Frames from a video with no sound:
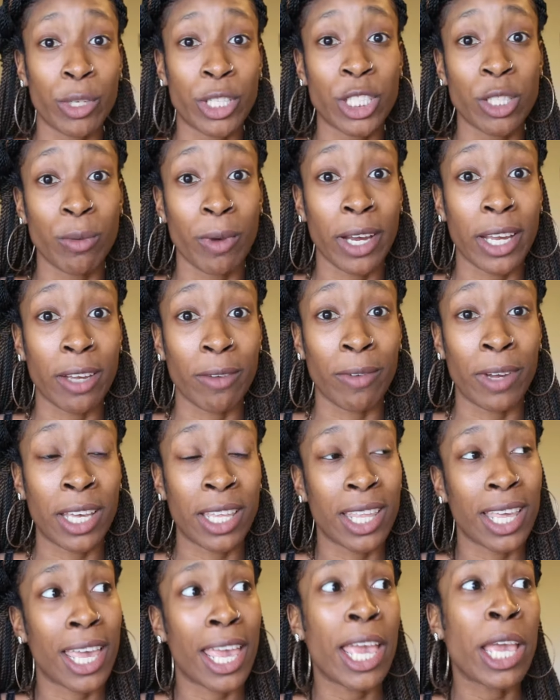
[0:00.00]
what you're working
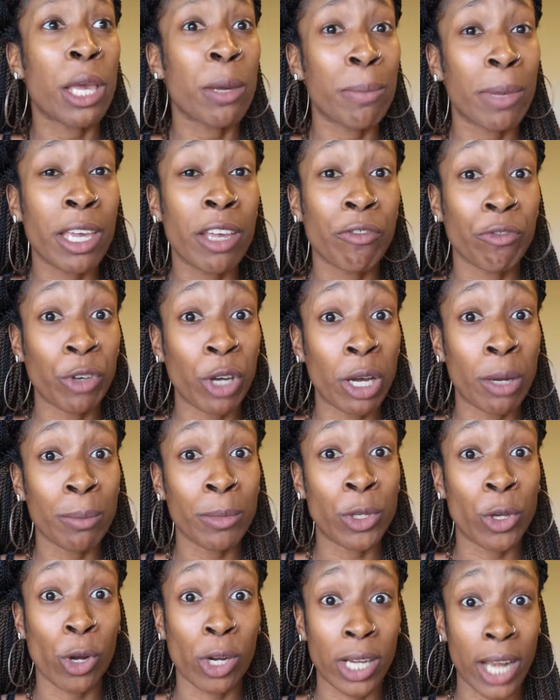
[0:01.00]
with. It could be
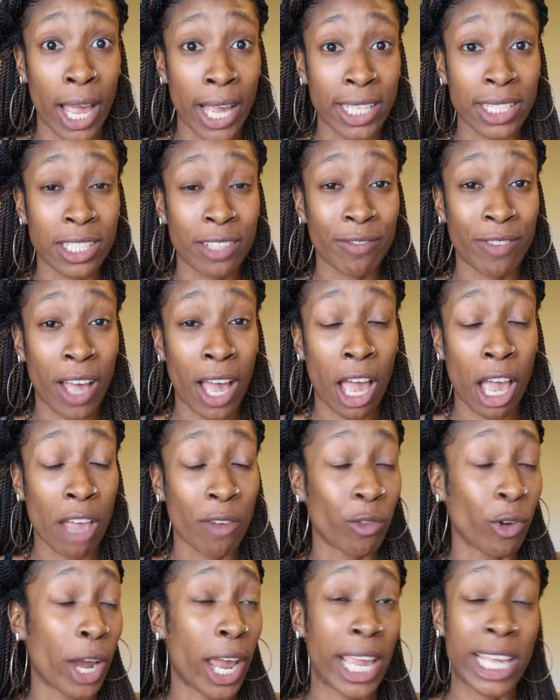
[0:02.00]
from your 9 to
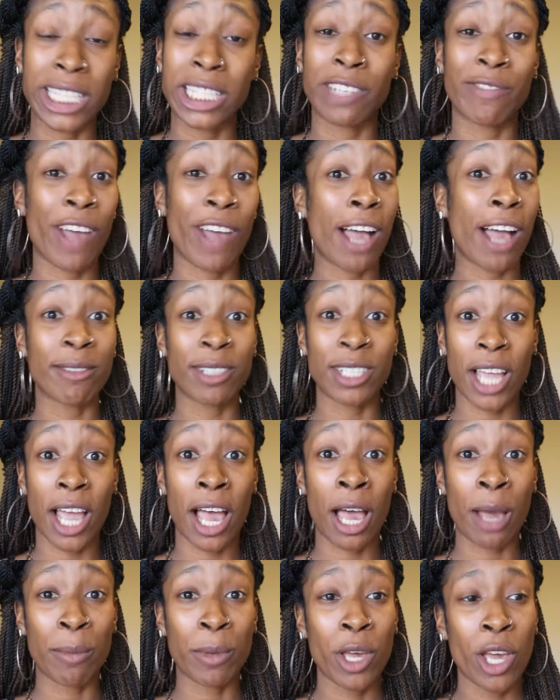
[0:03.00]
5 or 8 to 5
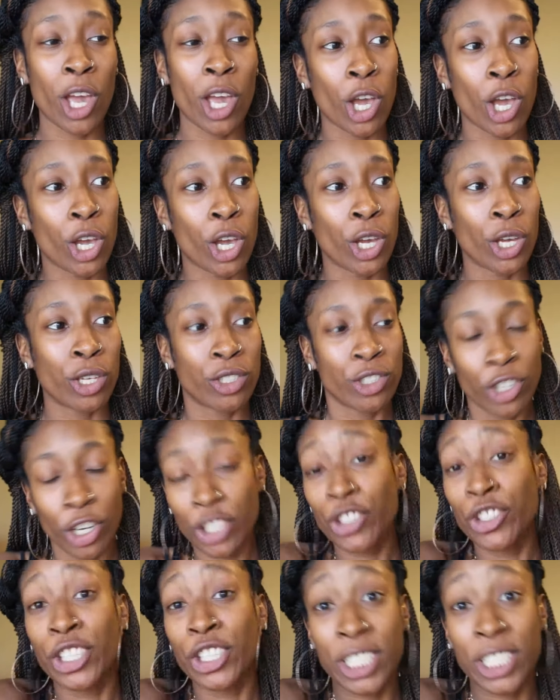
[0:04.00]
job,
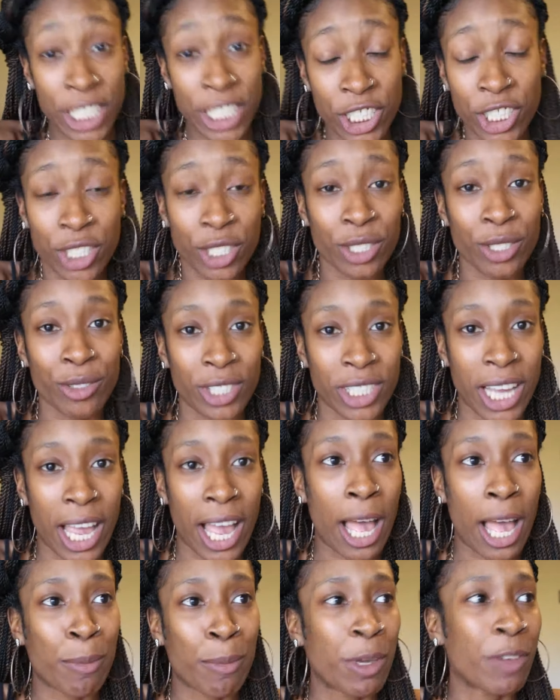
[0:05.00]
your traditional
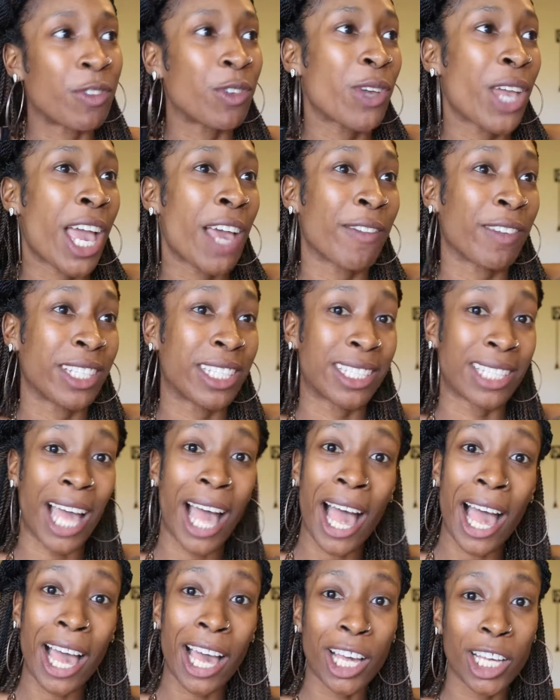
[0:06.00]
job, if you have a
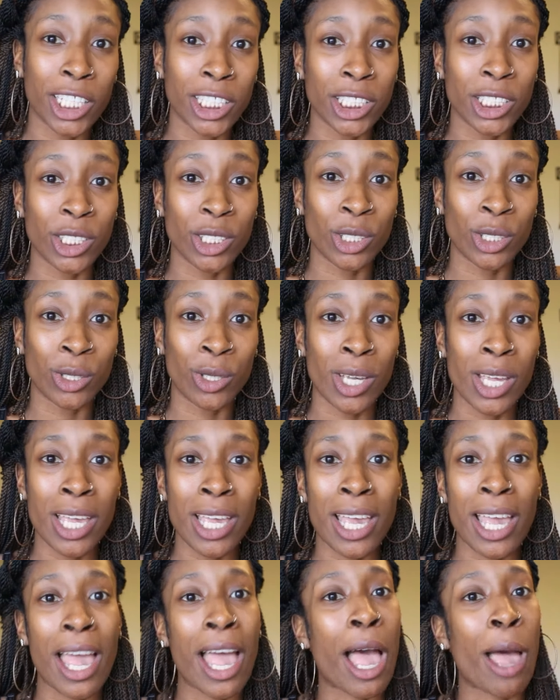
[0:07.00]
side hustle,
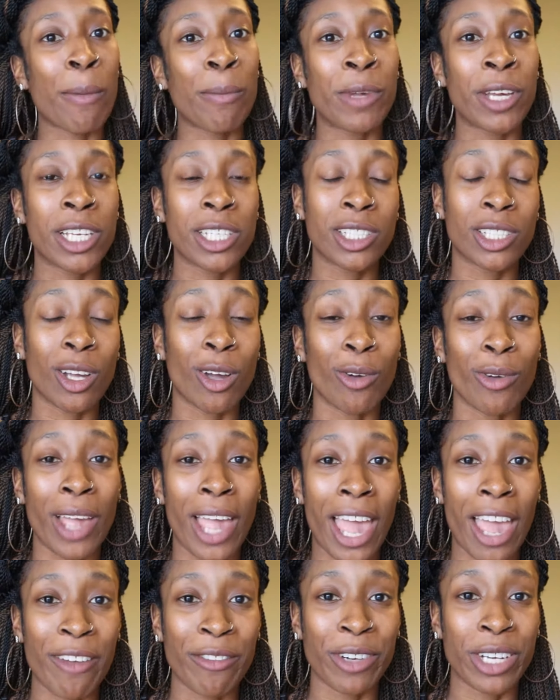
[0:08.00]
how much on
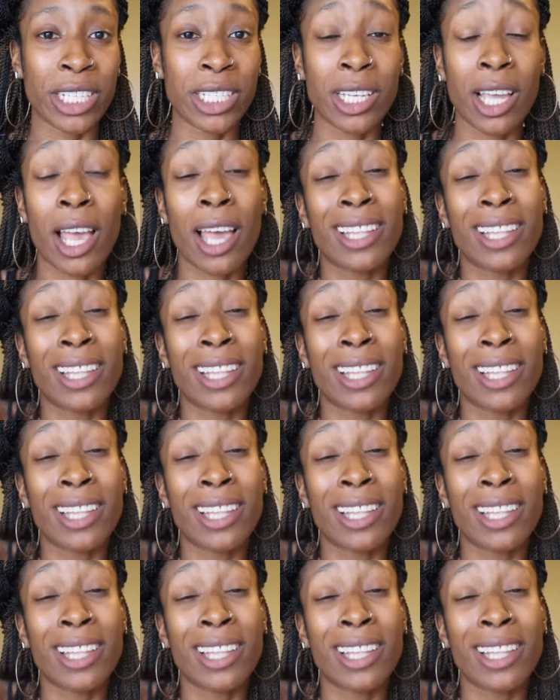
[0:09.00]
average.